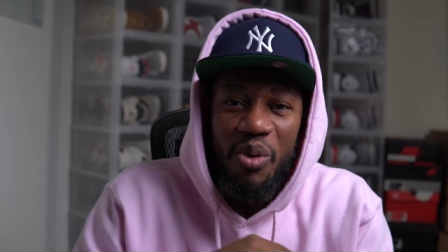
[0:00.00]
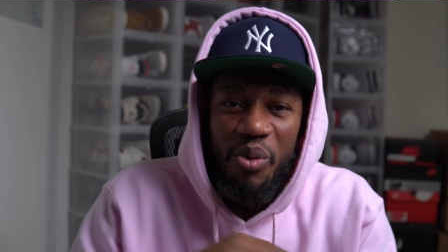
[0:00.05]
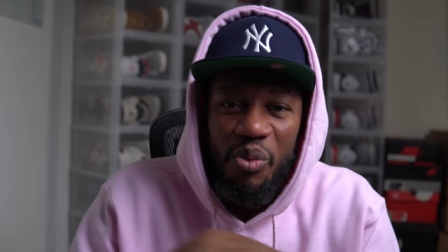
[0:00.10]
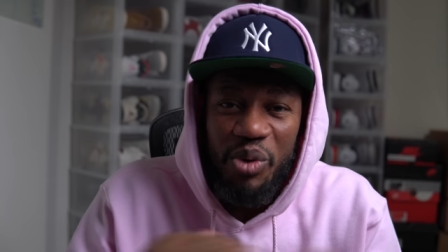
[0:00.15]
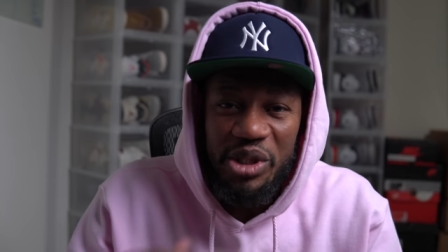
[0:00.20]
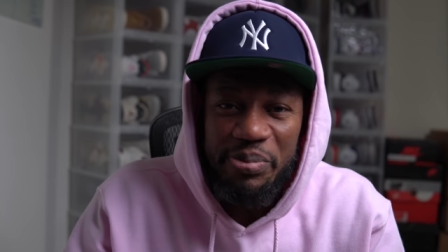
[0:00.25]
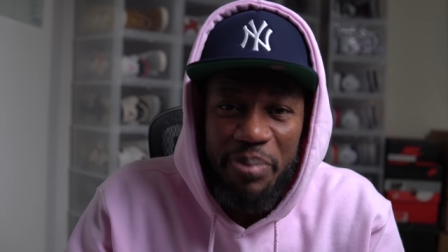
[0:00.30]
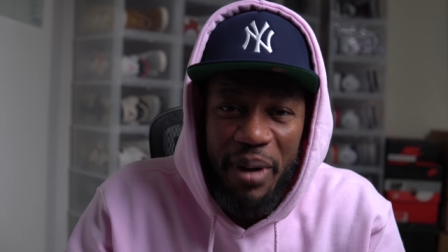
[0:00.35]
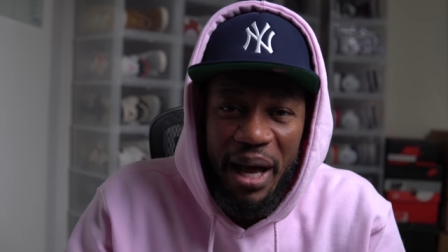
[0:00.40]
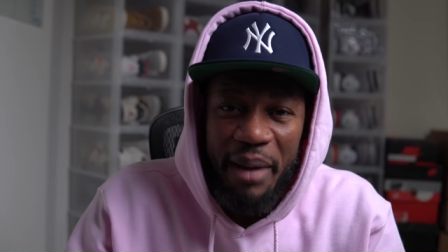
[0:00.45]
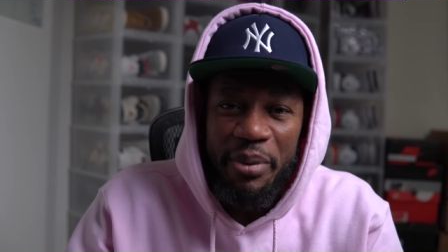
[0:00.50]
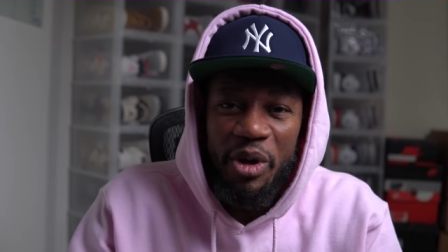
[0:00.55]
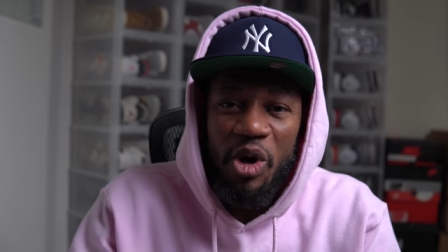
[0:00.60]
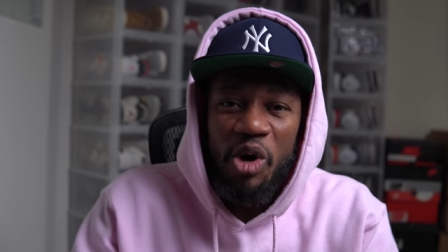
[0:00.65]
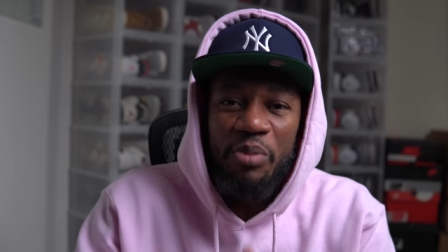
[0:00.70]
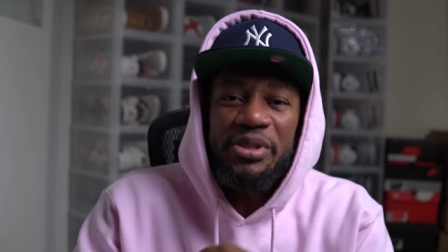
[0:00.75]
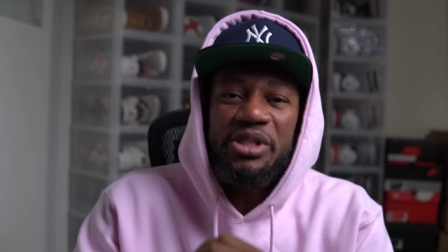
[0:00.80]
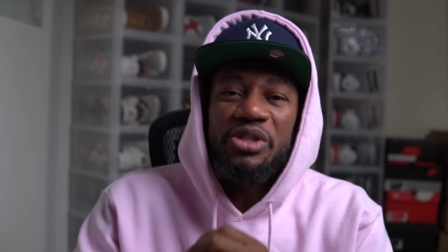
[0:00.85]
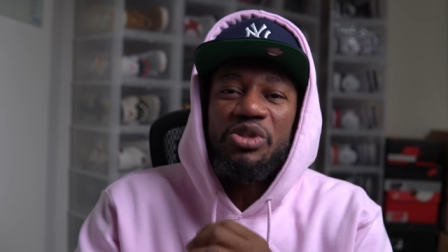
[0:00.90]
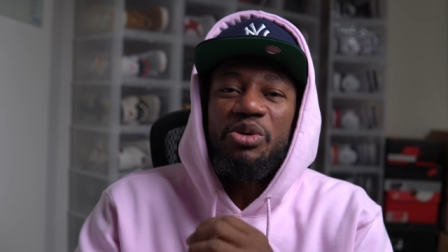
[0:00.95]
What's poppin',
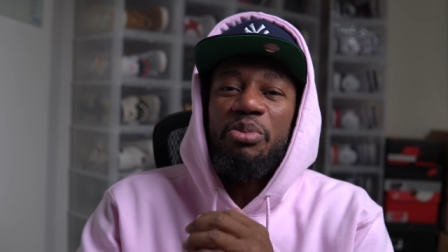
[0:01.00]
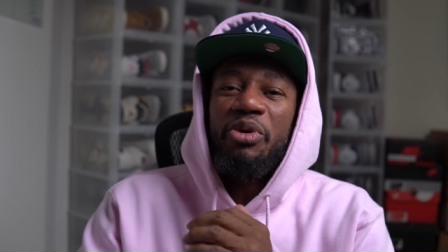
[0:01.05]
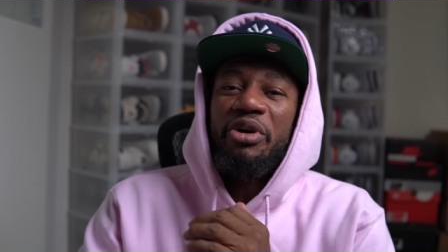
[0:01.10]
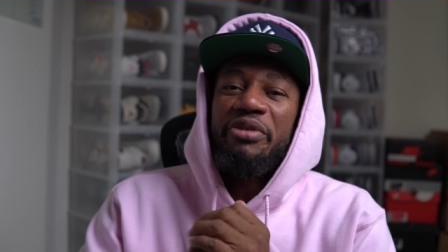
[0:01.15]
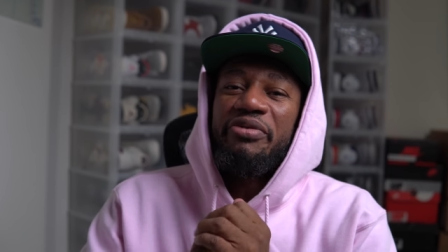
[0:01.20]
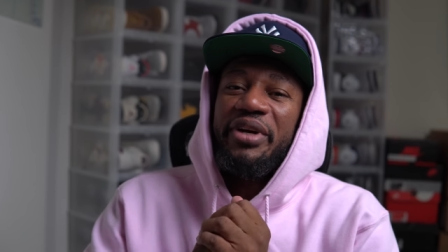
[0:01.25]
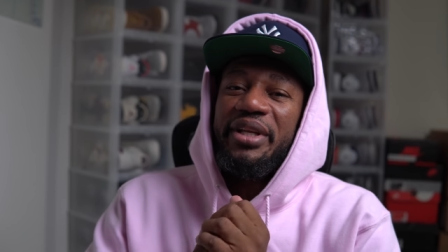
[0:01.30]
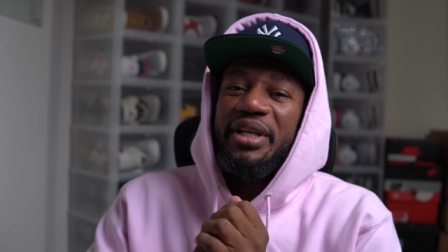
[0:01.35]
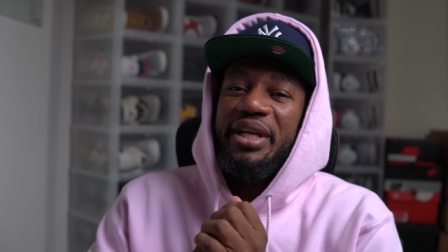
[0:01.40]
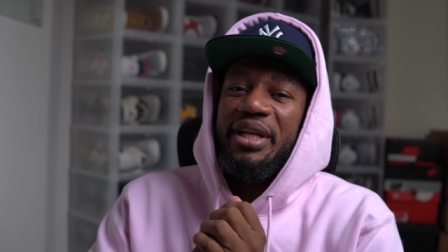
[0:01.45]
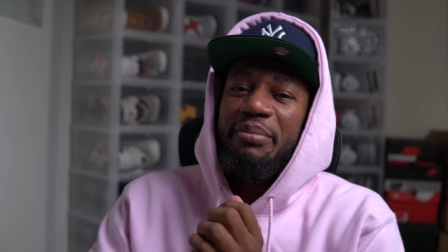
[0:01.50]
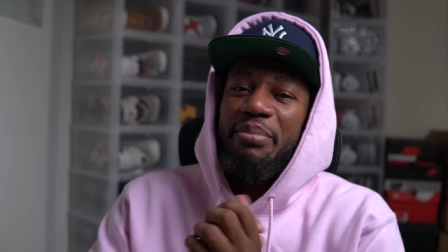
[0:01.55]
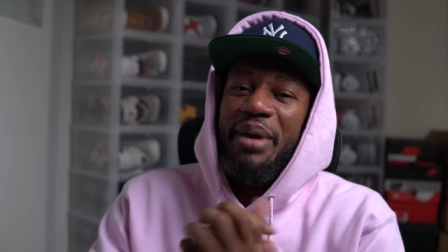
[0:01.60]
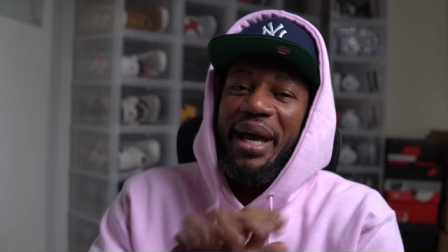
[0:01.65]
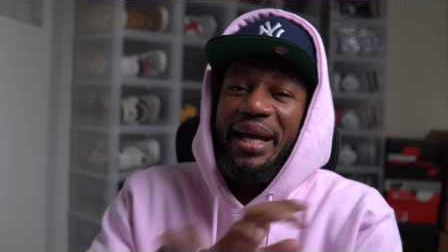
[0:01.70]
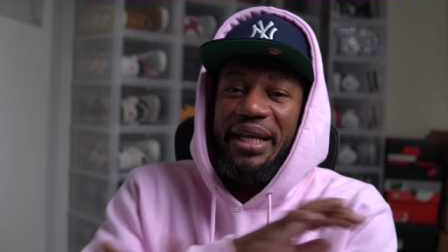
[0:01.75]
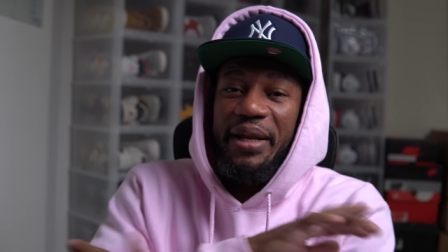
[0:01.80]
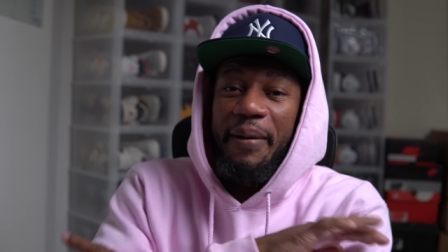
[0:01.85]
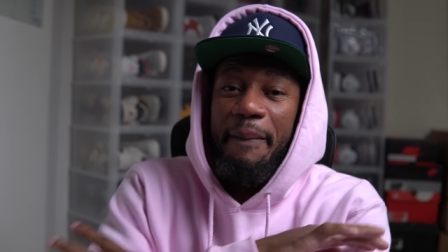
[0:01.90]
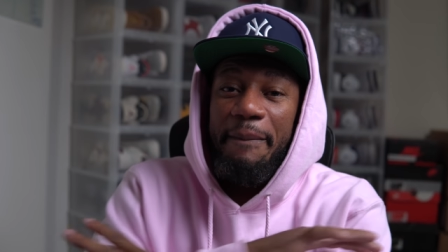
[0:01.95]
homies? It's your boyfriend Nitty
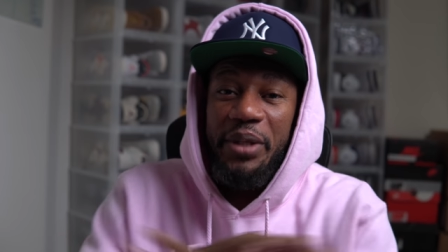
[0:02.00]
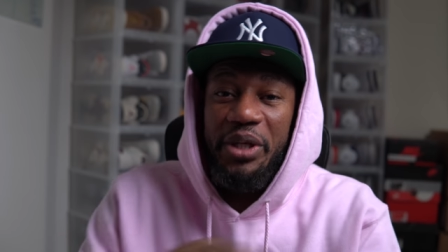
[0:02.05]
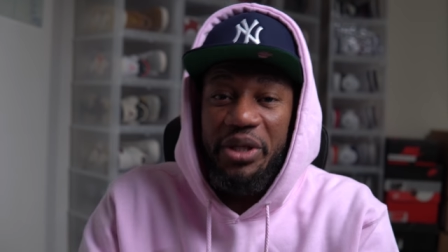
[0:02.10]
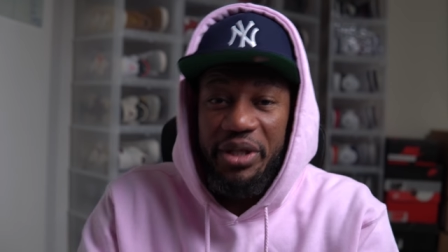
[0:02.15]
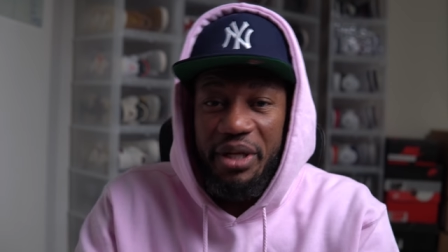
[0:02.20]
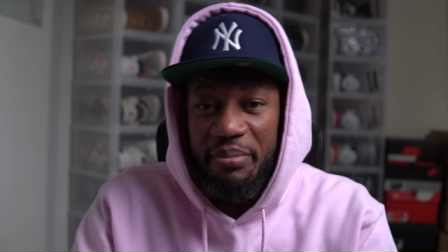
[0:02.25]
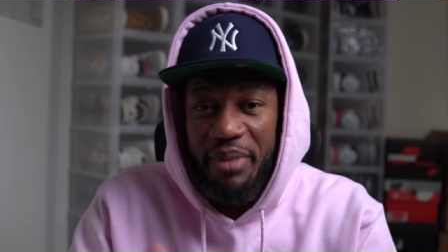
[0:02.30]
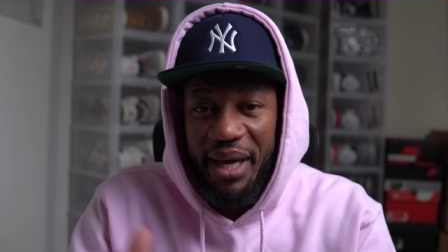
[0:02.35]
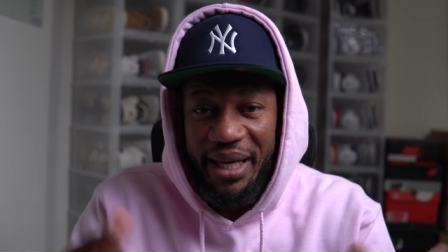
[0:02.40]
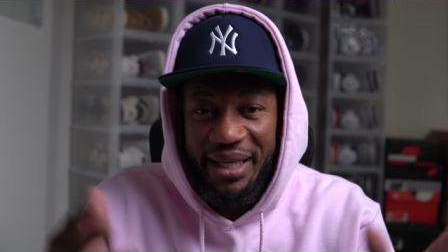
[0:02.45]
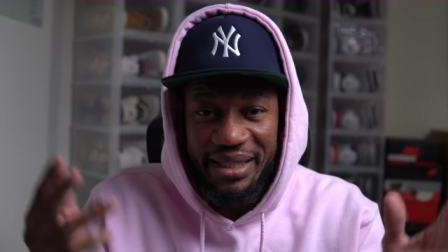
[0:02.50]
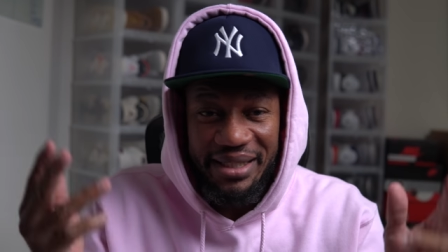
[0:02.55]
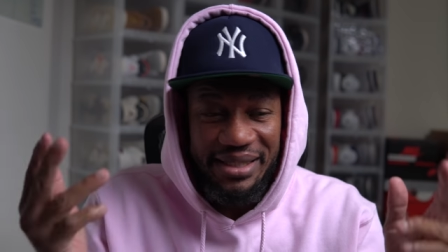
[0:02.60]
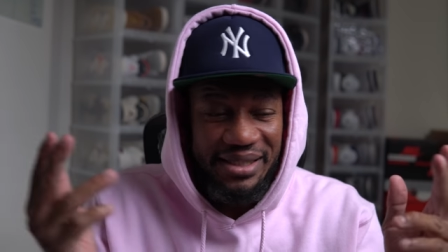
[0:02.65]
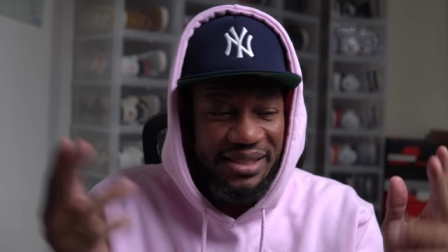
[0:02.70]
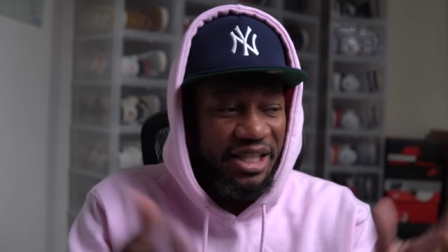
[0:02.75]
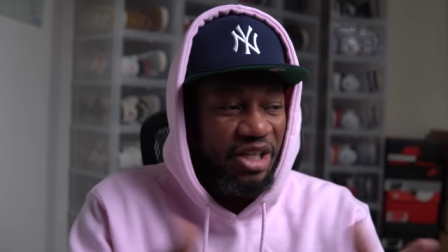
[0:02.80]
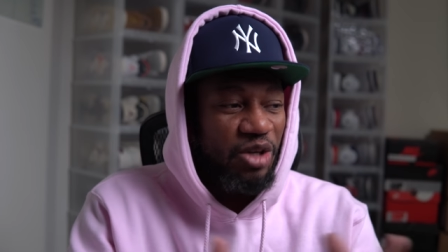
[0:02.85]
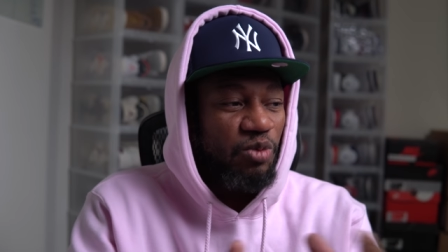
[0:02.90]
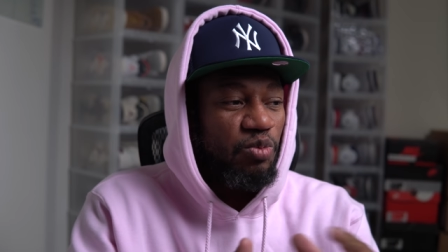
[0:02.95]
back in the building, back in the
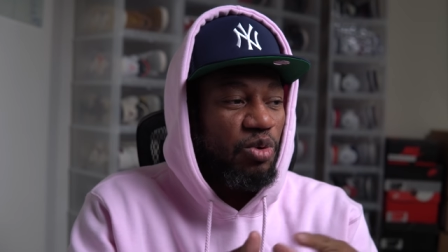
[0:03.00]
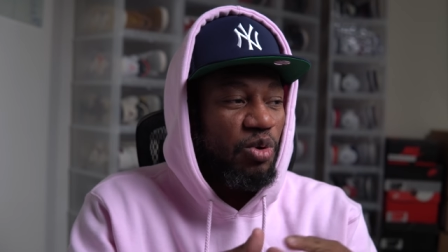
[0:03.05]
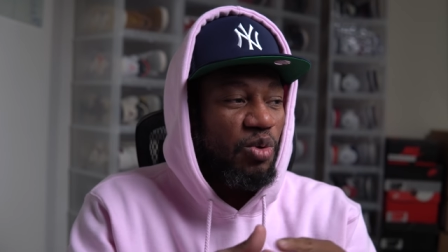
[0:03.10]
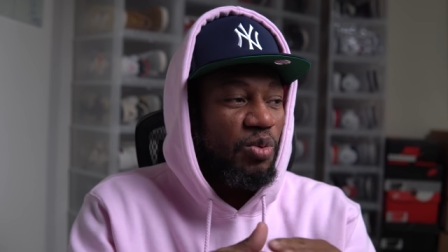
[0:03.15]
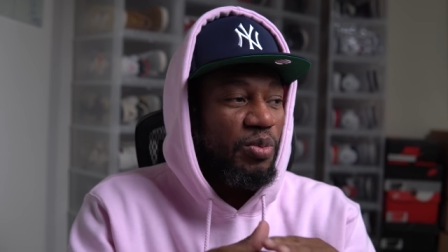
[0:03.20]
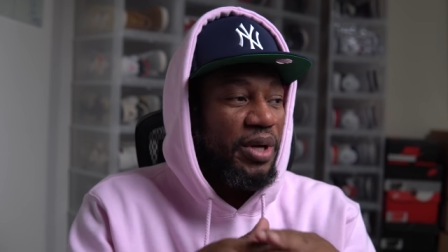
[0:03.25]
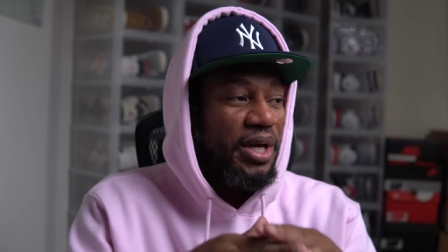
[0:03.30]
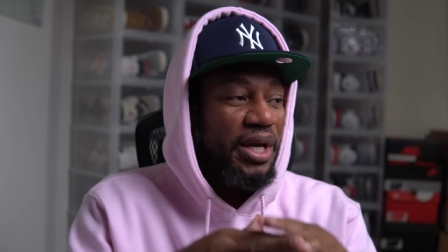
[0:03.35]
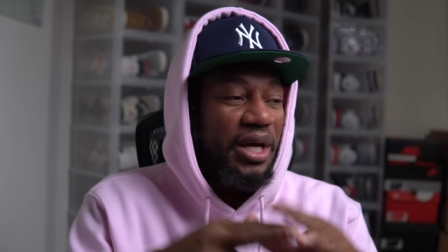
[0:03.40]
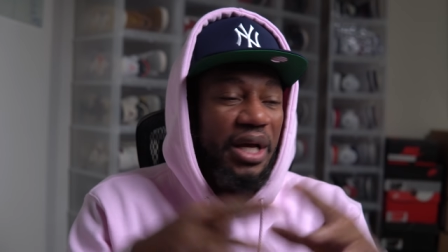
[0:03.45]
sneaker room